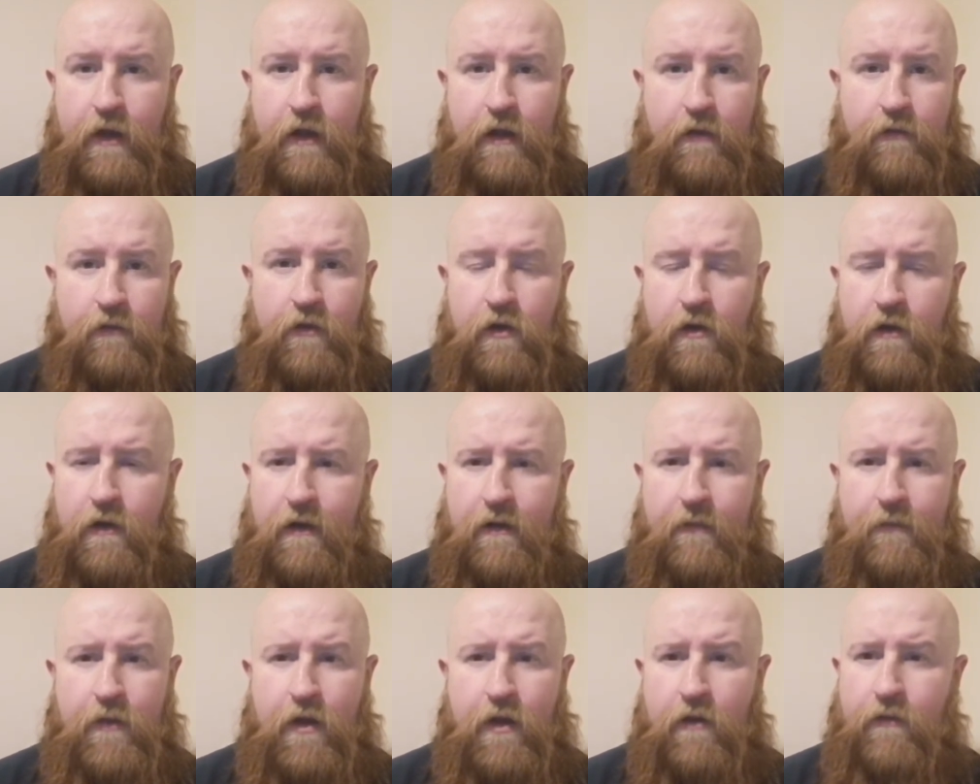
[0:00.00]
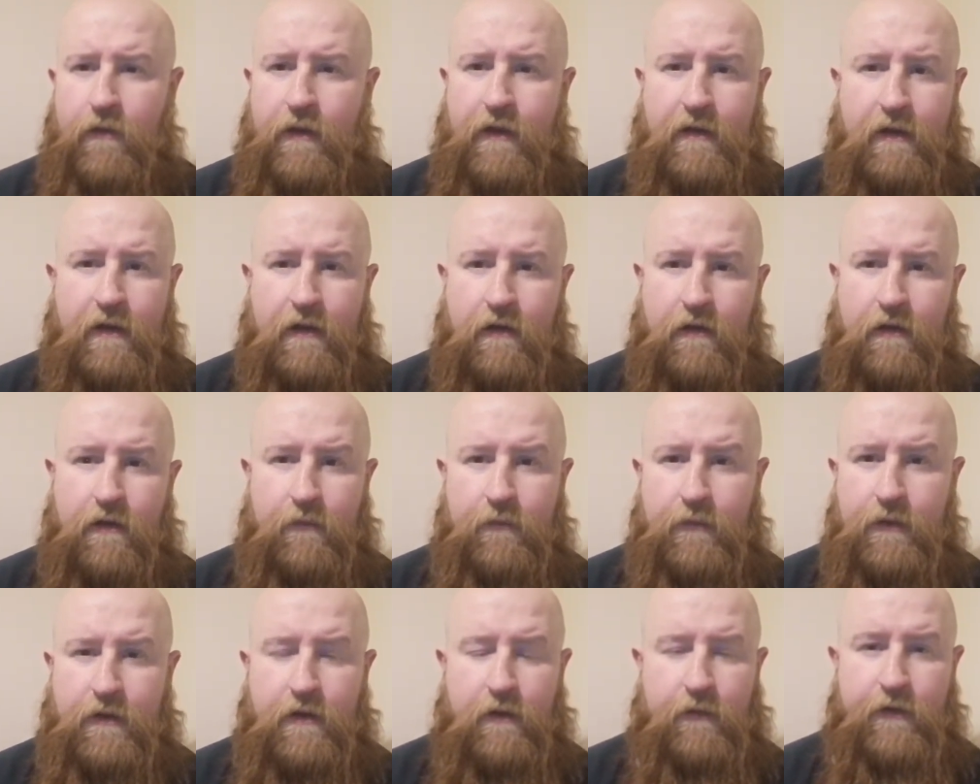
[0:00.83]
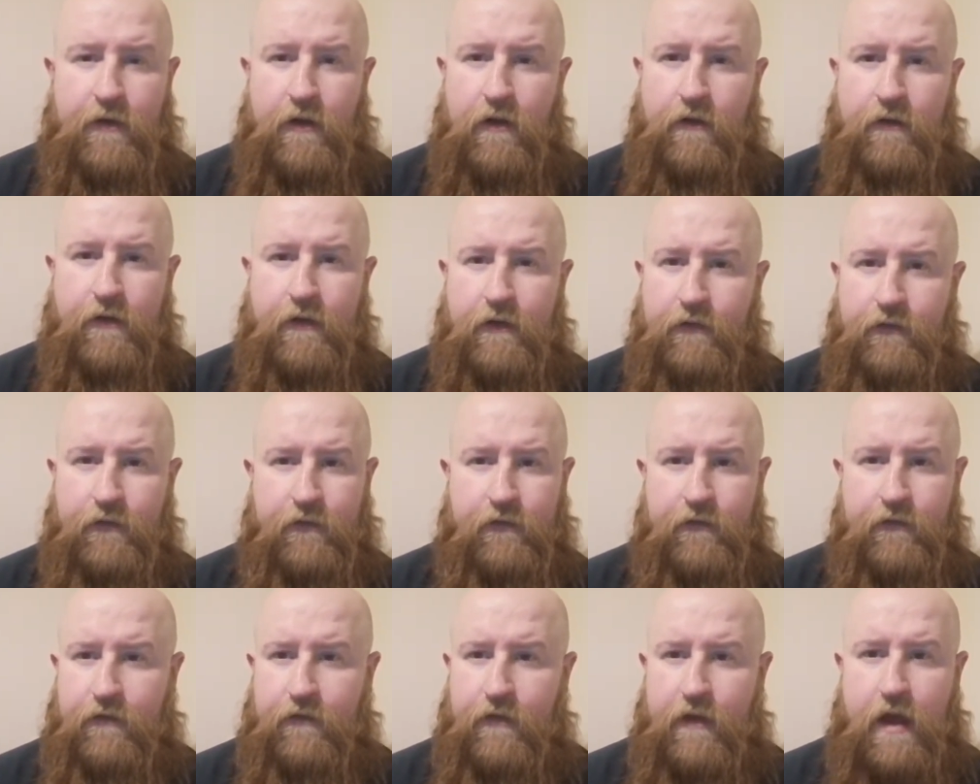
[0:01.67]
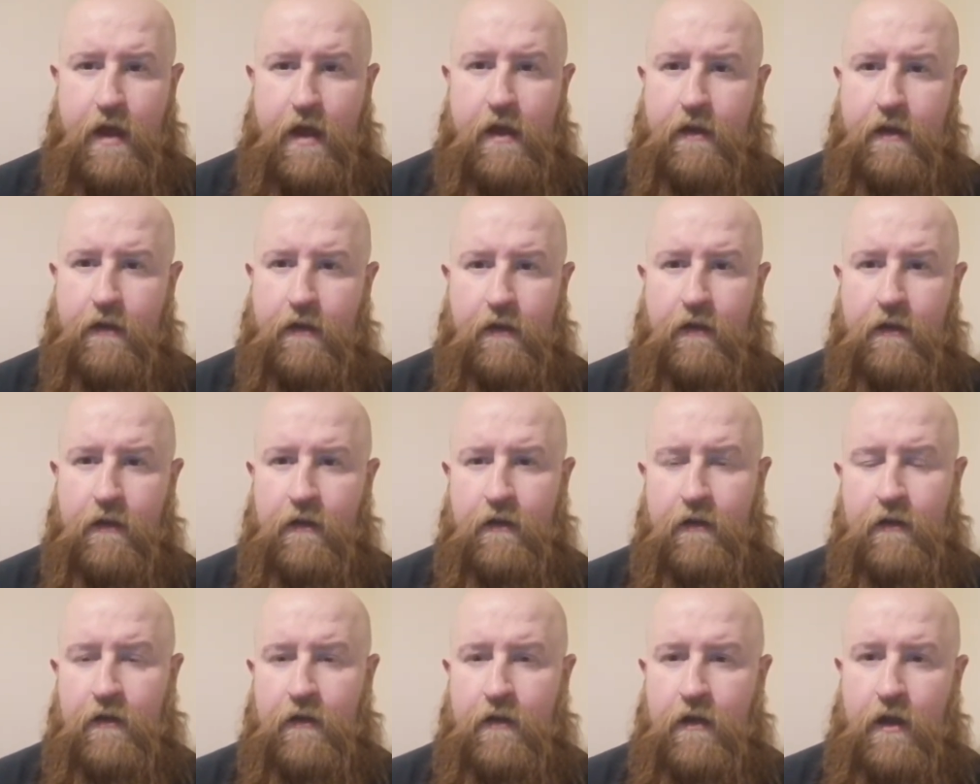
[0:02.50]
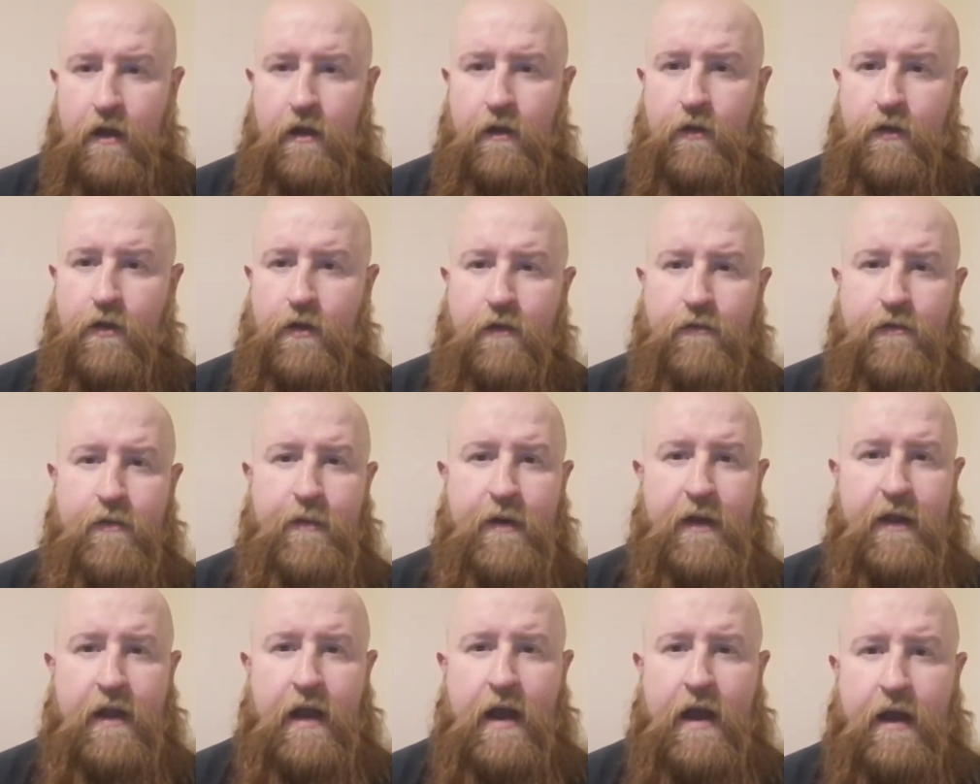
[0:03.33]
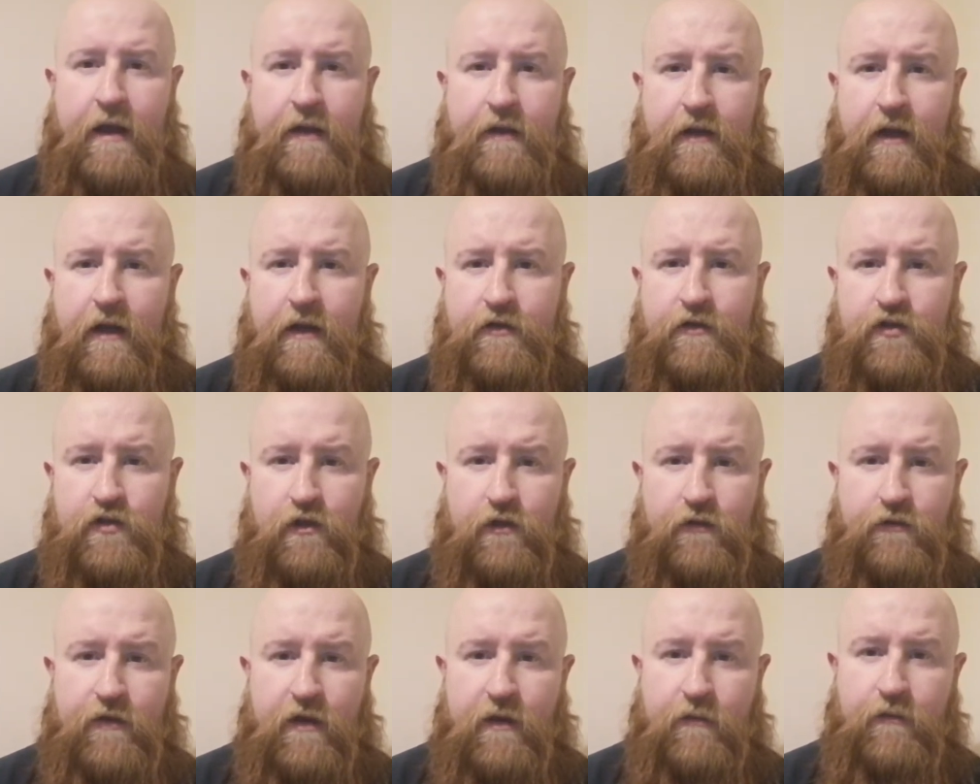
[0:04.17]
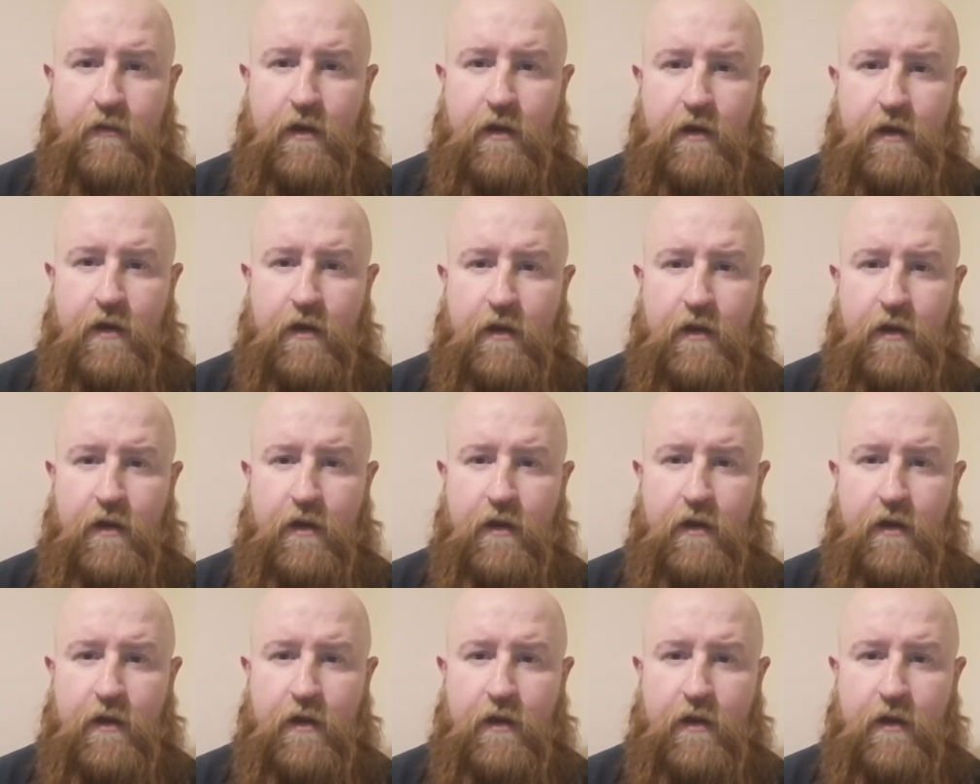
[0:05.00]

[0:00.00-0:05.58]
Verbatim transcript: I'm not. I'm not really gonna be doing all this like uh, government guideline stuff. I'm. I'm.